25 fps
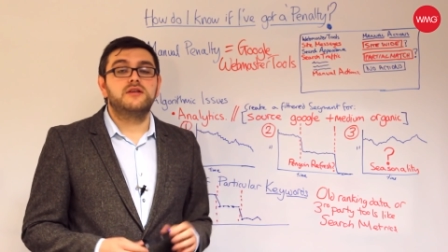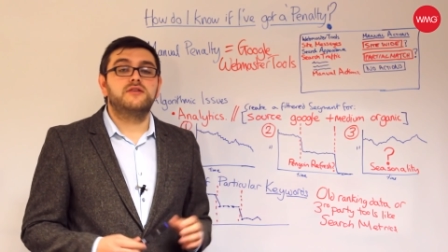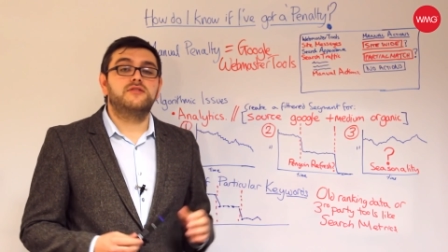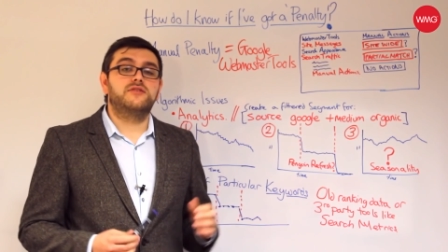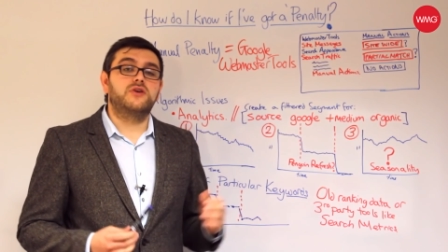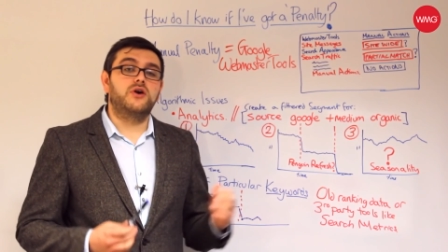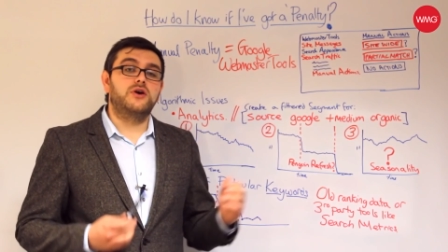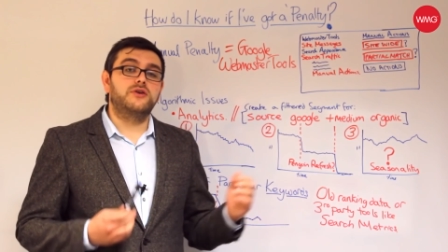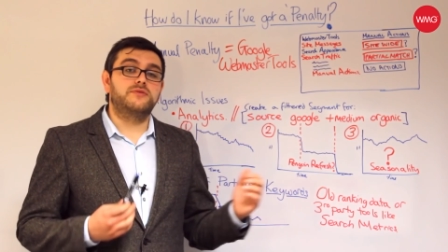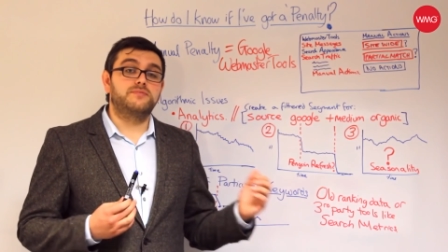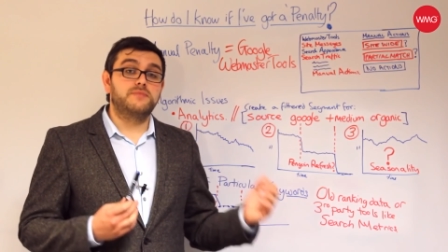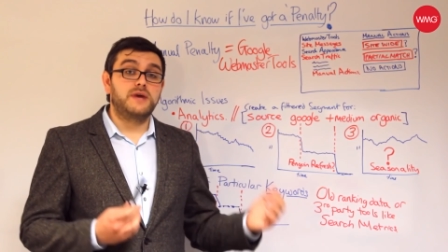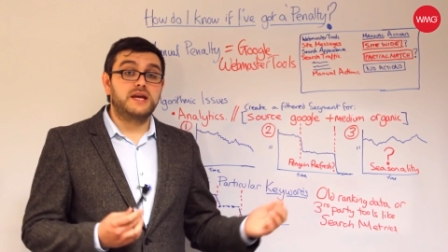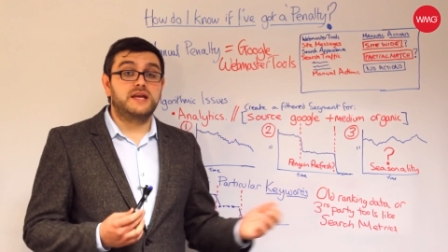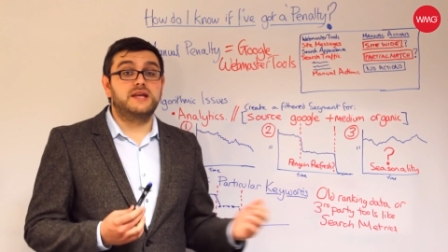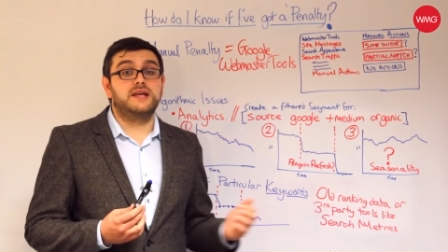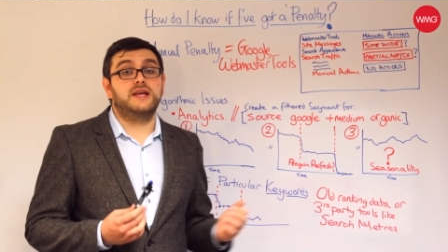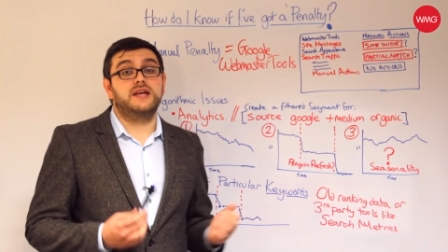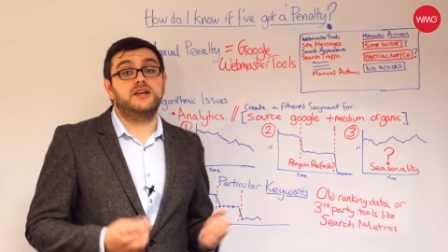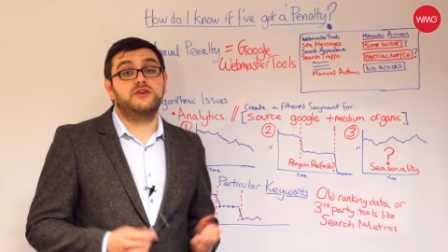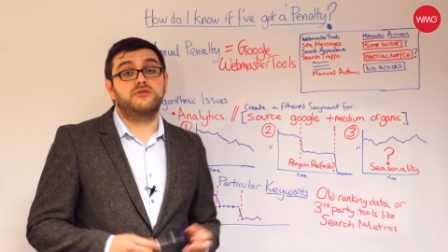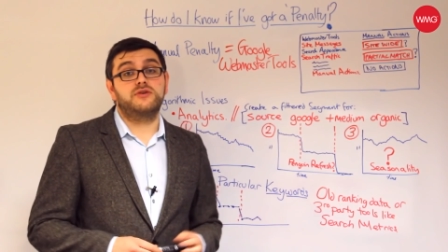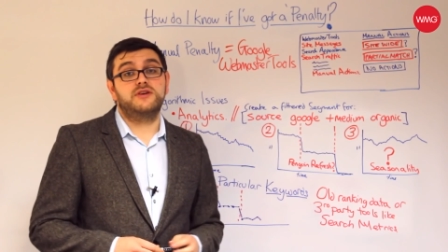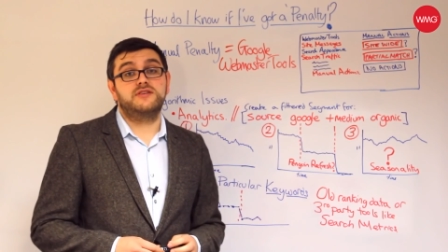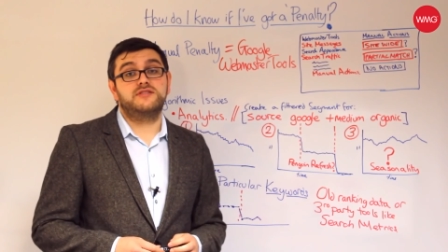So it's
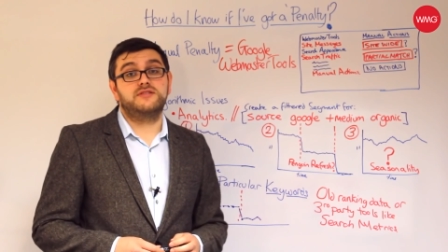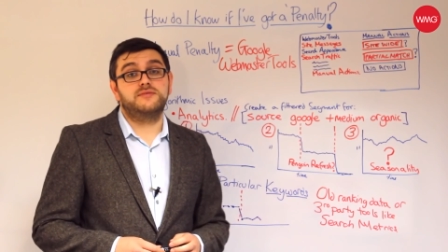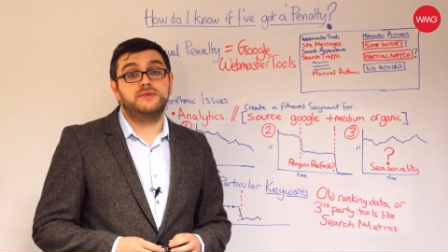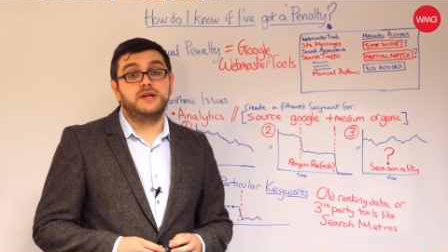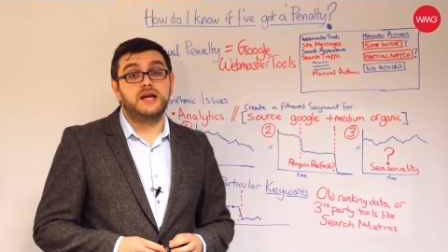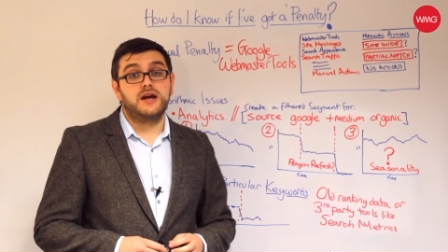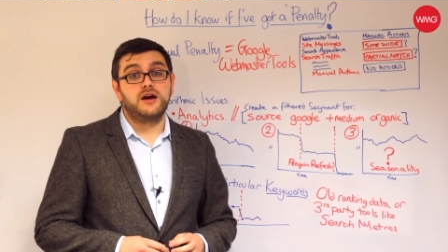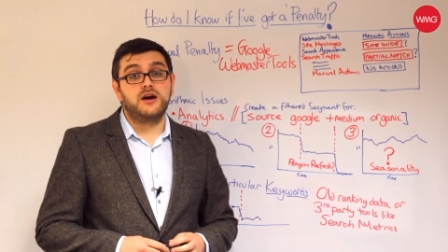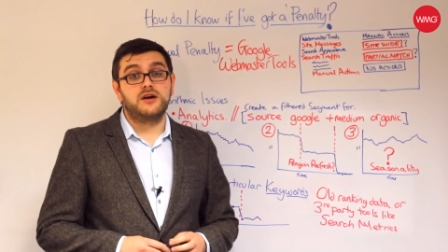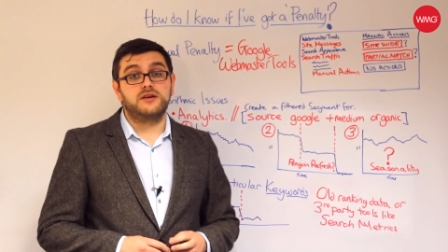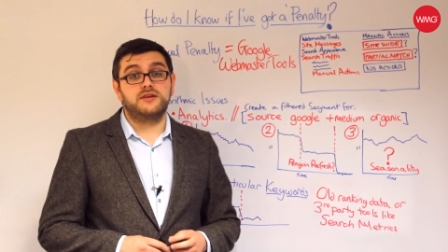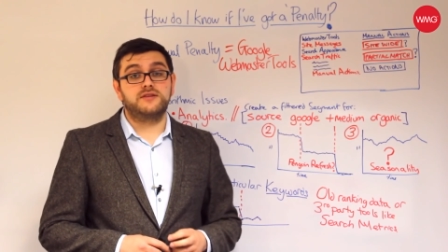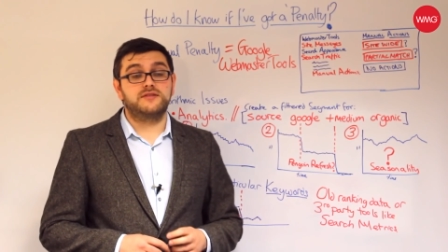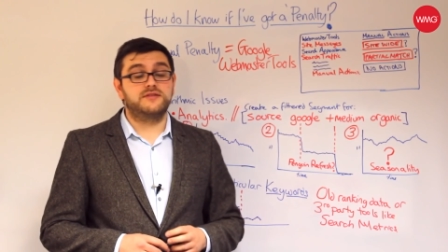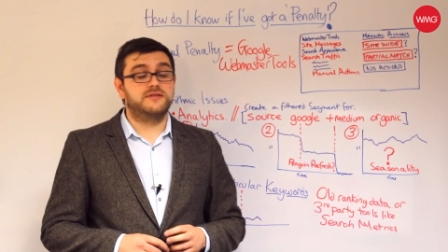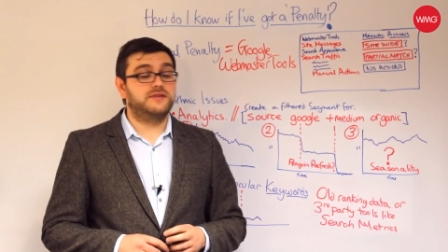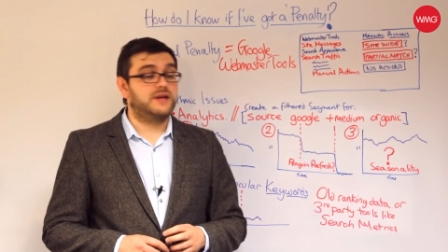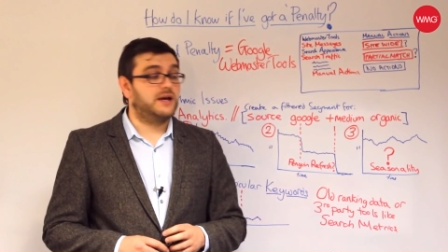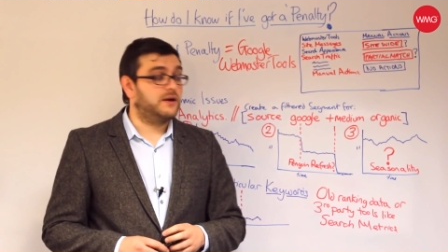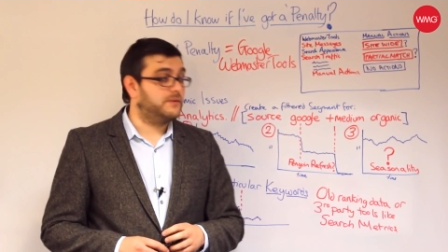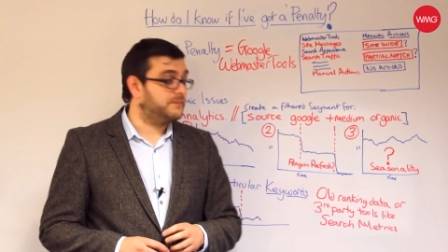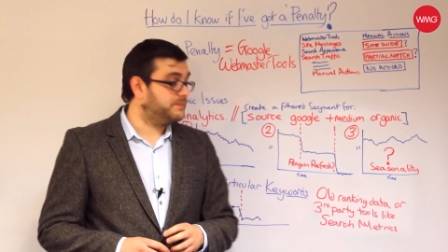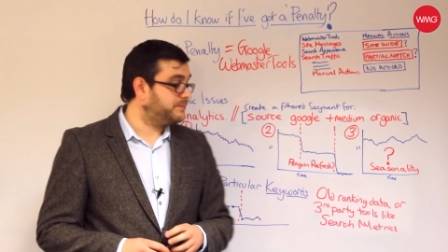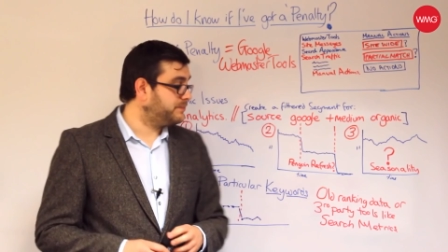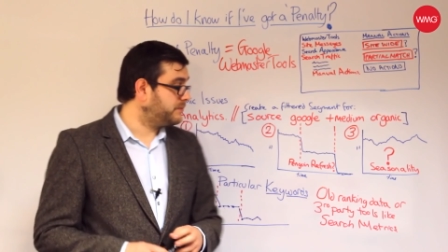making it increasingly harder to
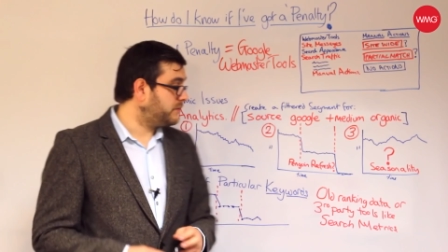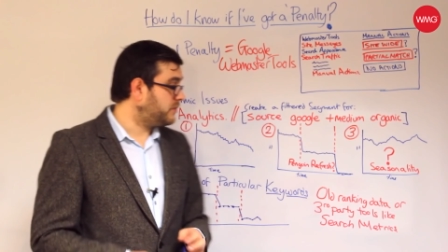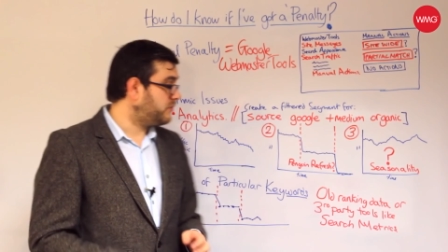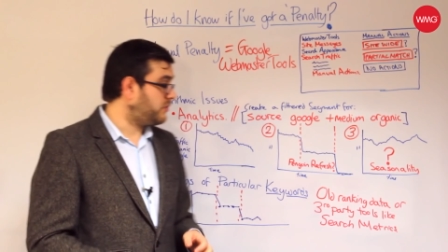tell.